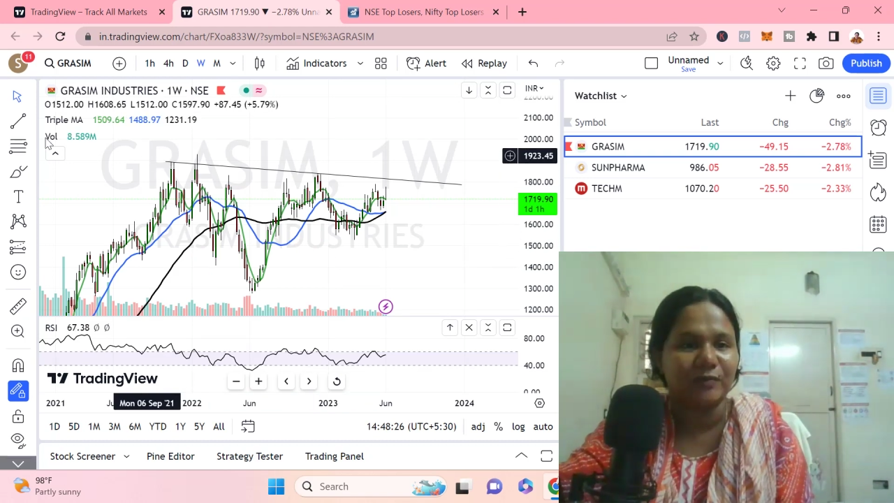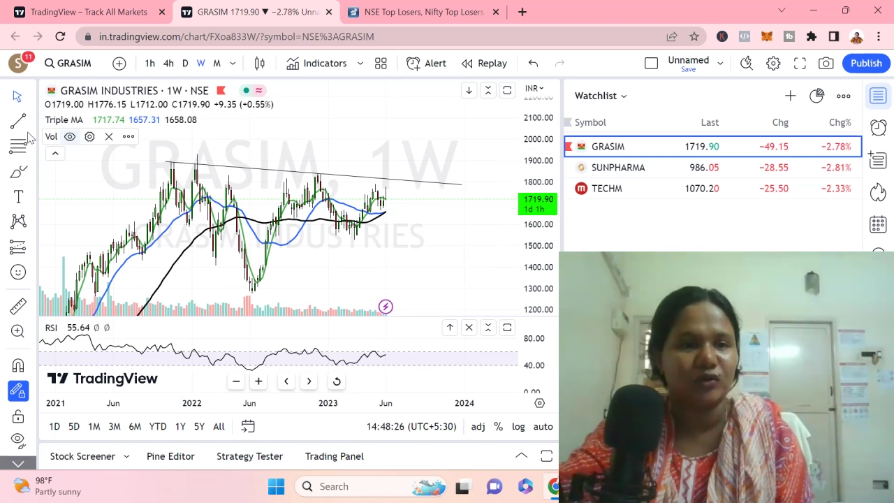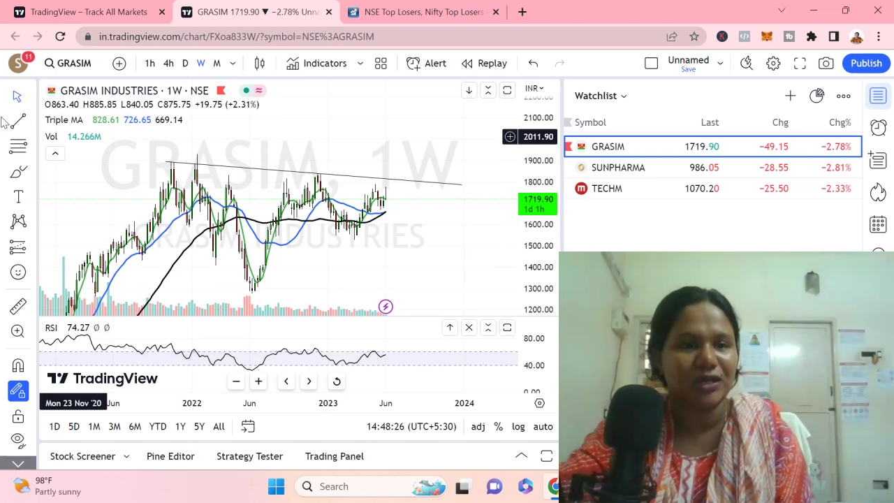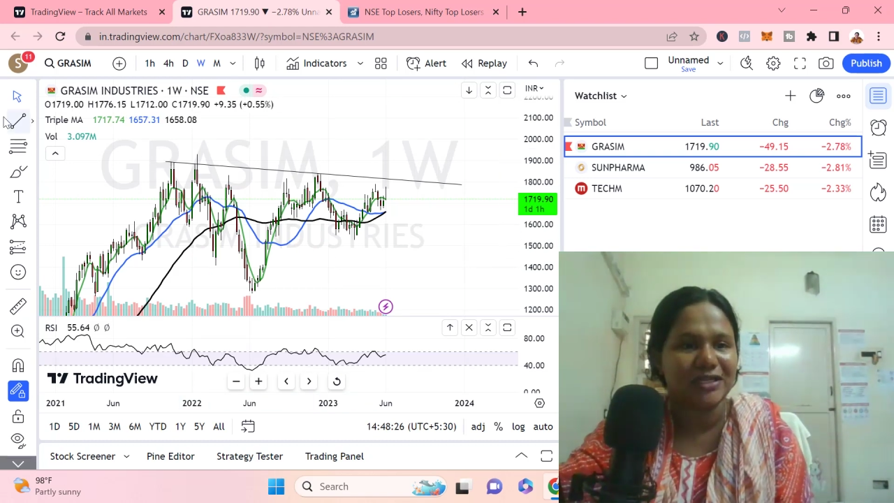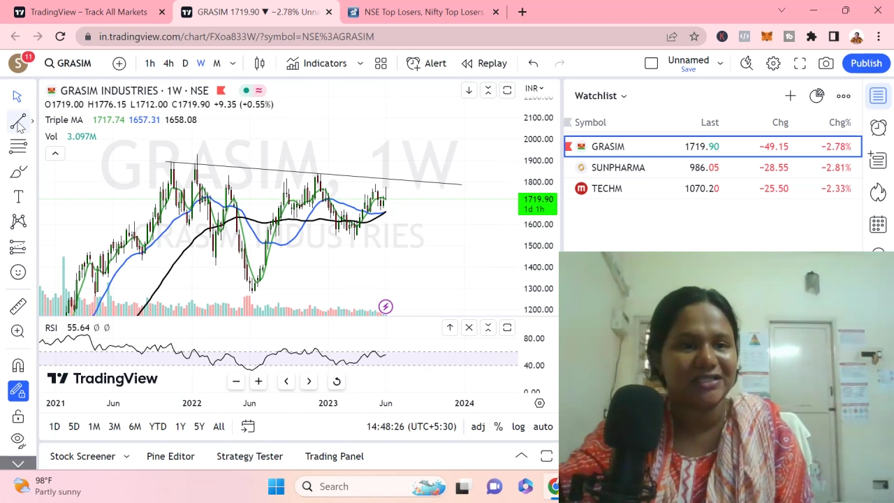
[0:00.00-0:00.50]
you
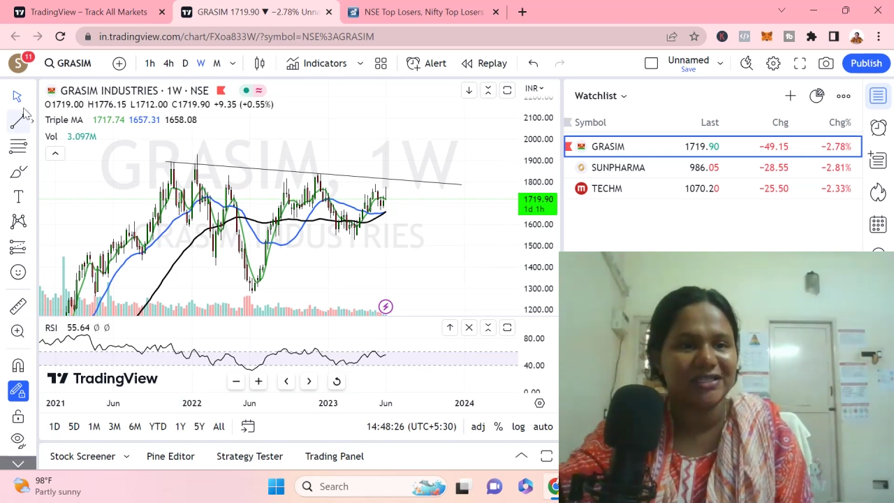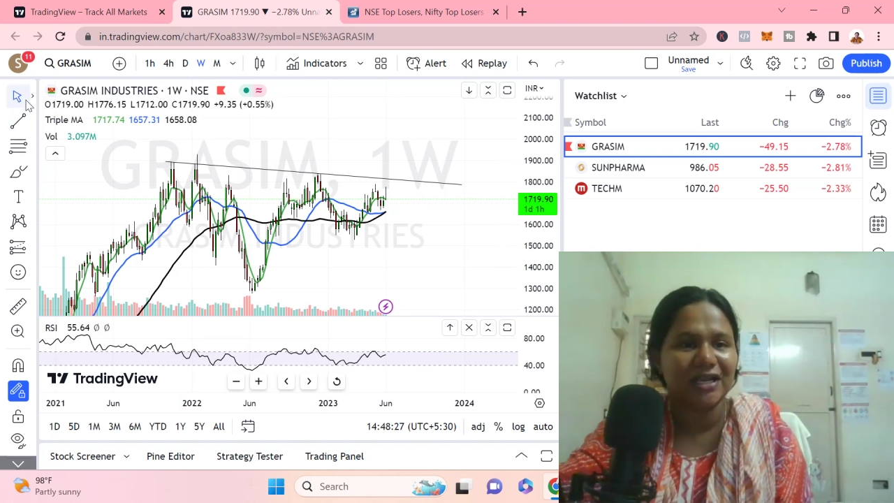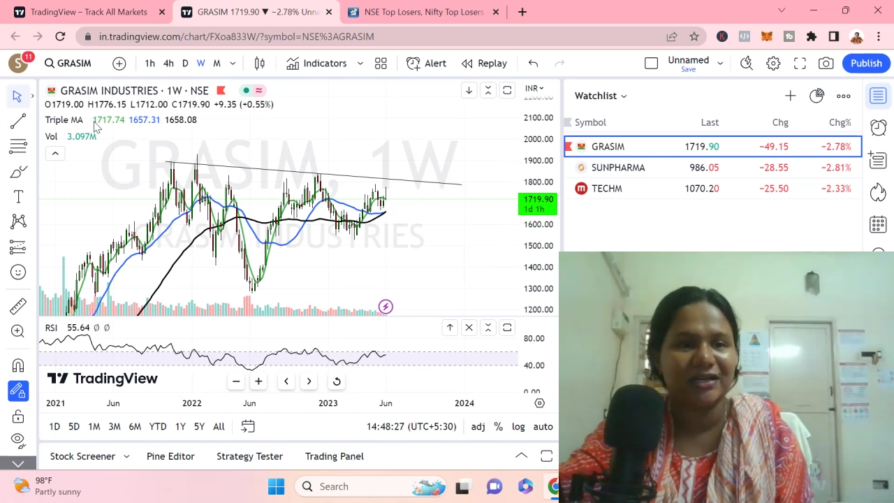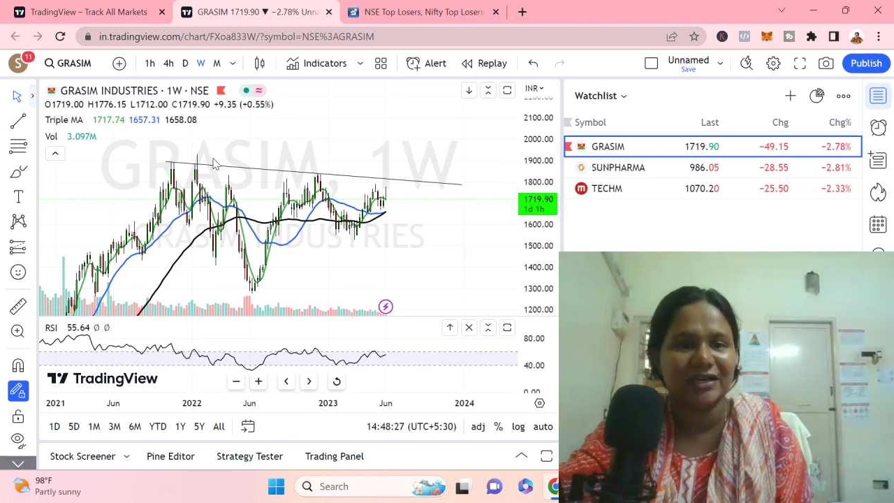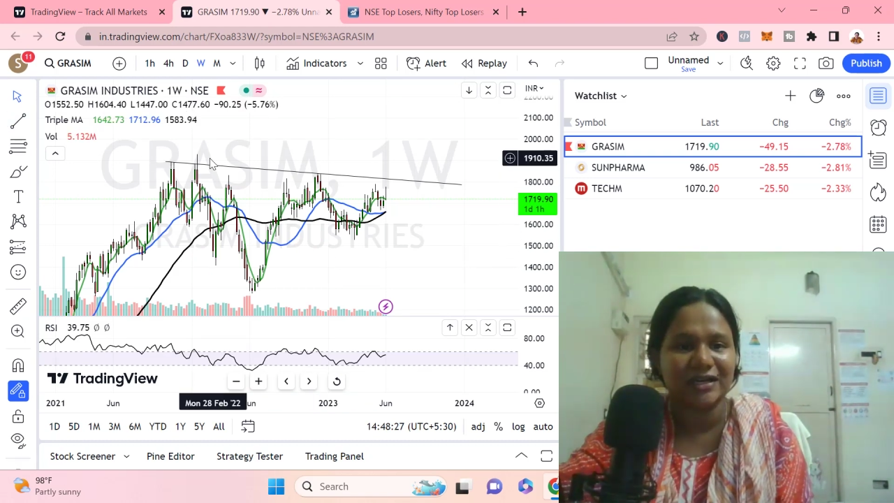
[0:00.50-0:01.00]
can see
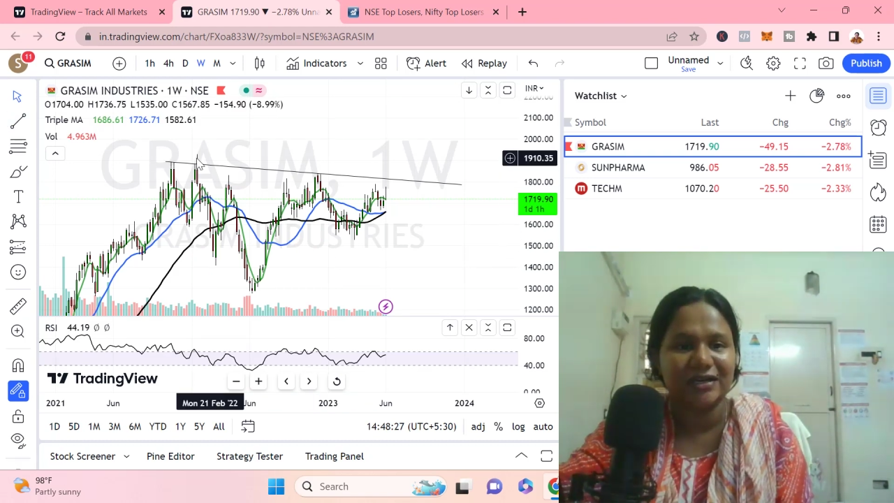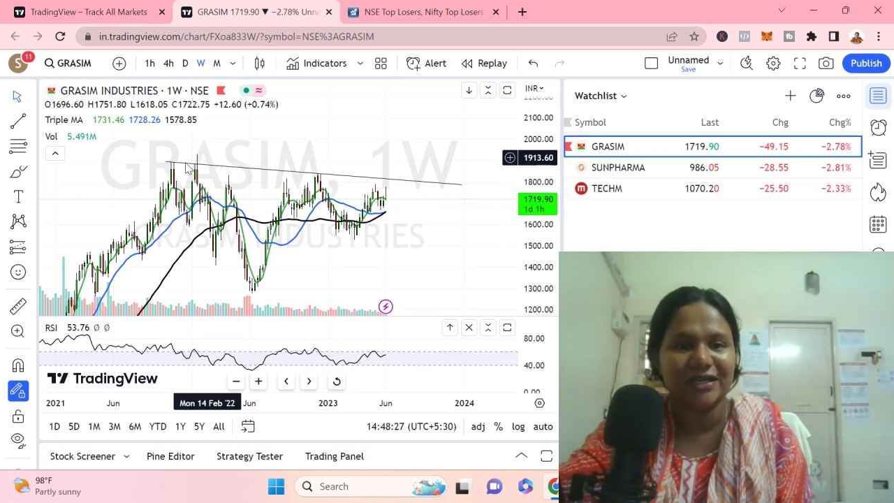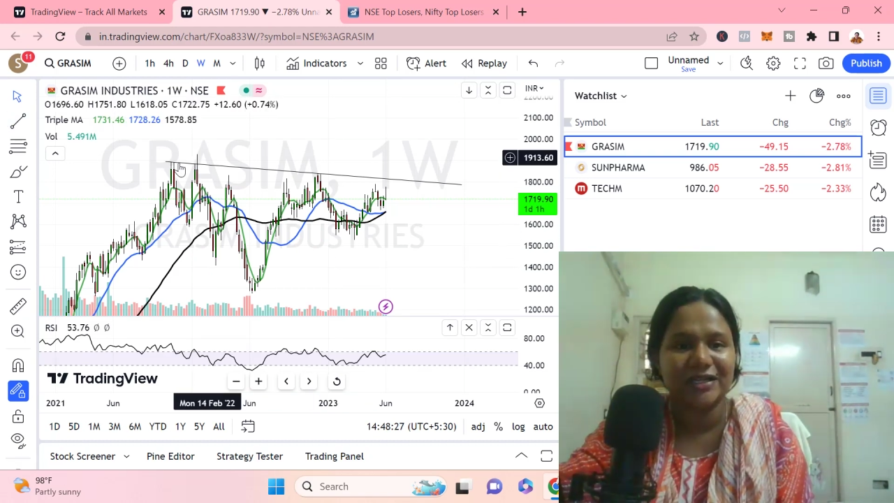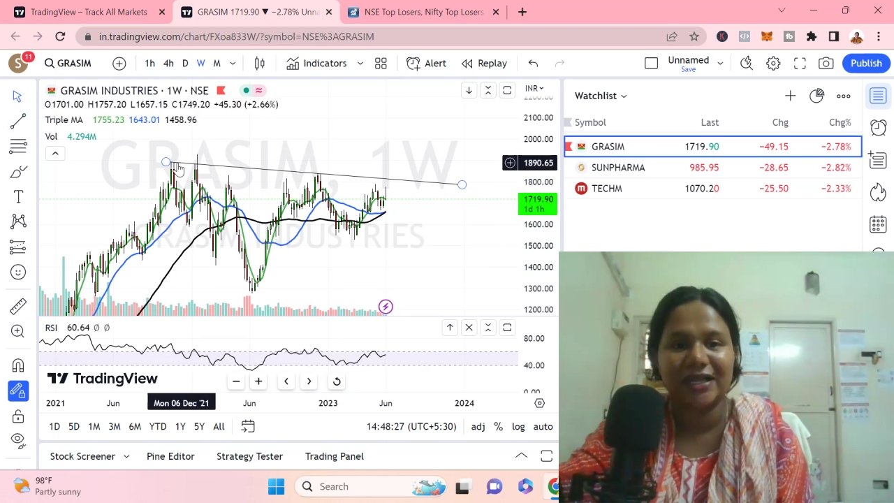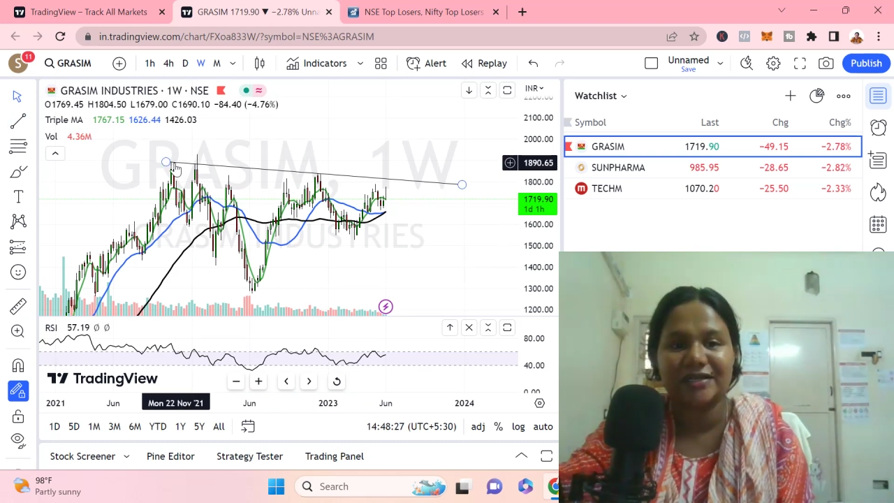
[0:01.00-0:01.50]
that clearly
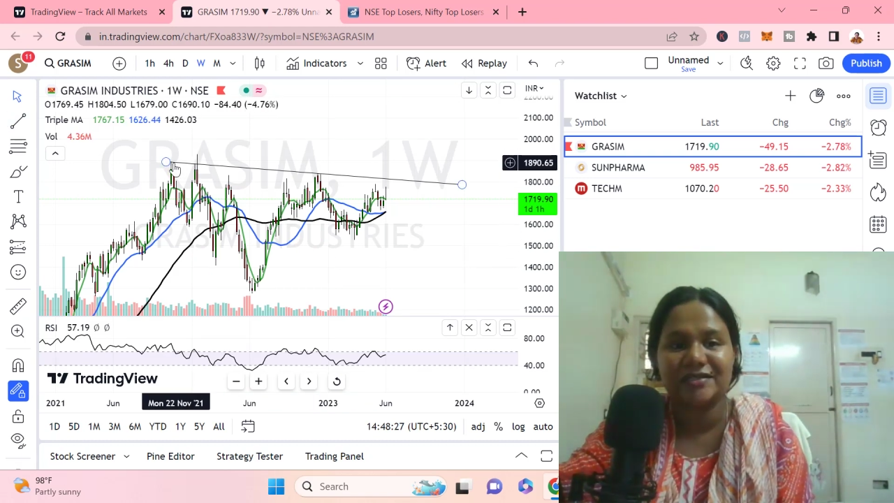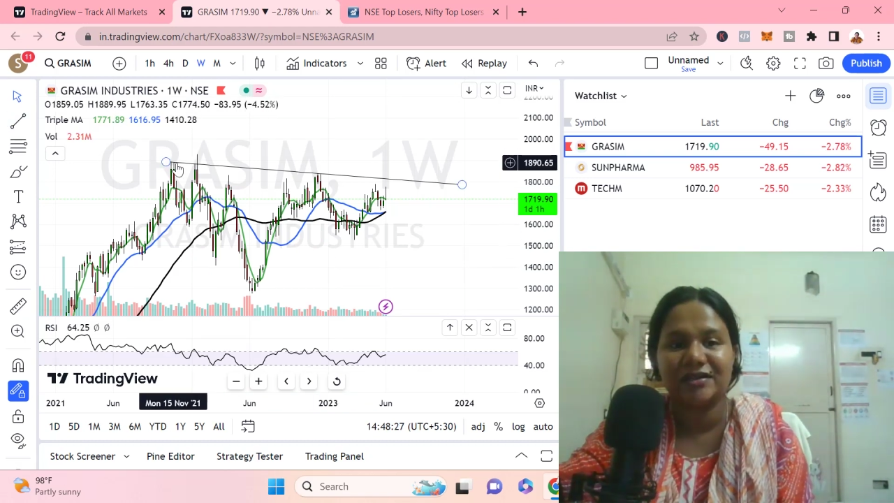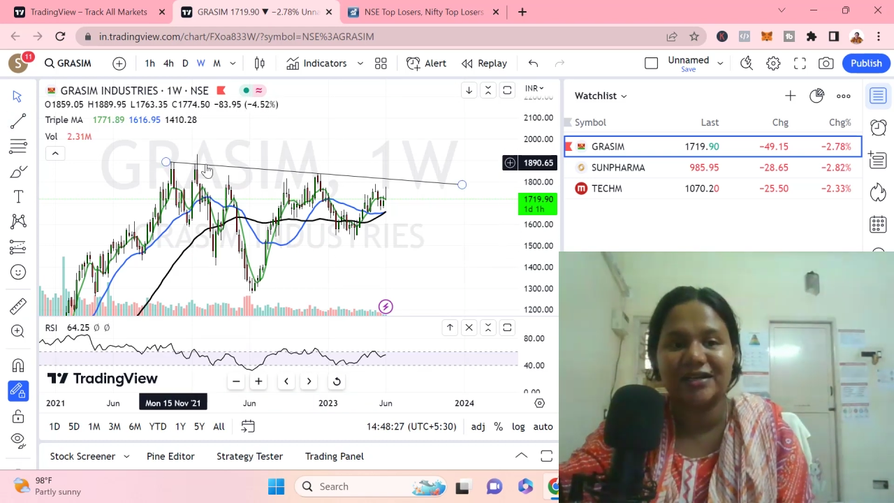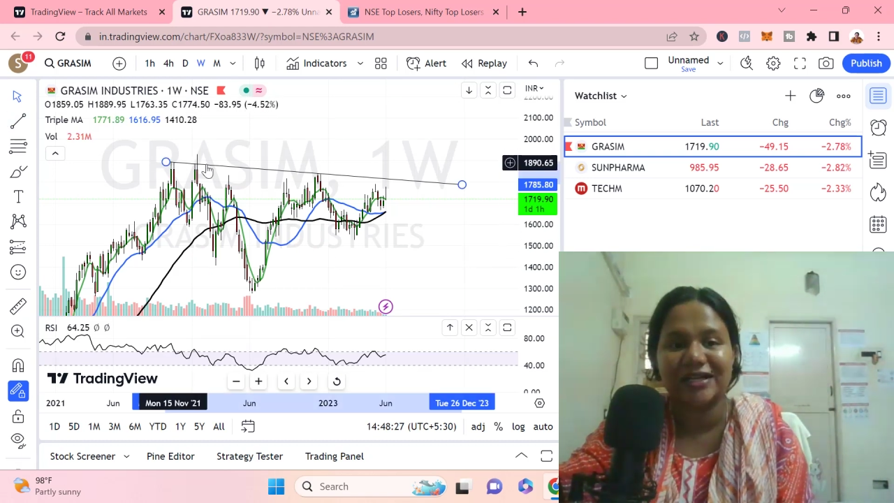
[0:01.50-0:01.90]
there is a